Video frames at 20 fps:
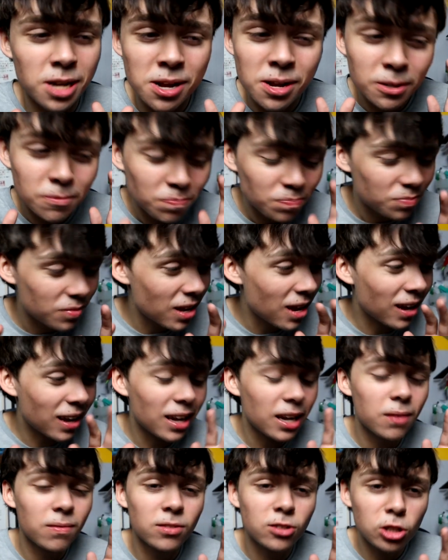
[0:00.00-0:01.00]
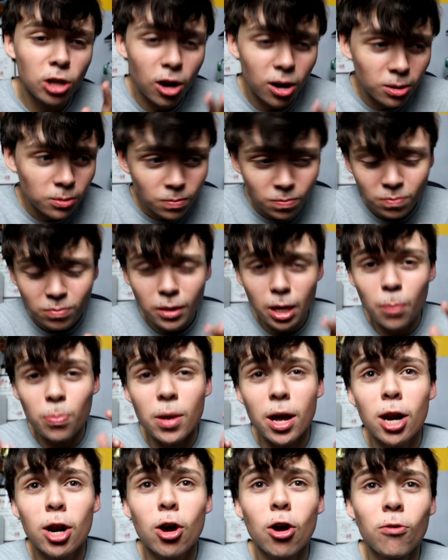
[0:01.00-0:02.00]
I can't even talk. I'm
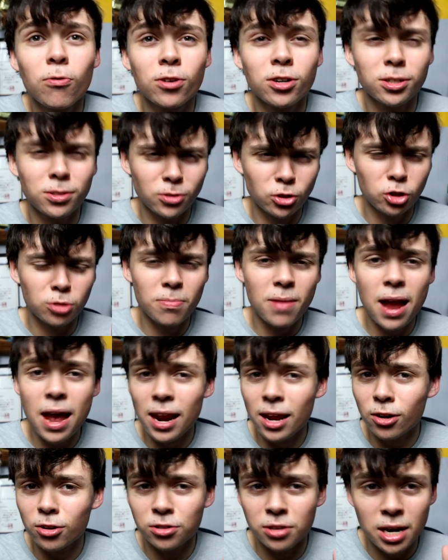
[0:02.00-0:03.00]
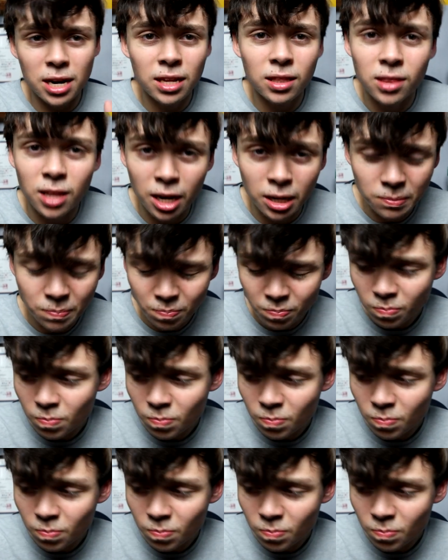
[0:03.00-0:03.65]
not over dramatic or anything.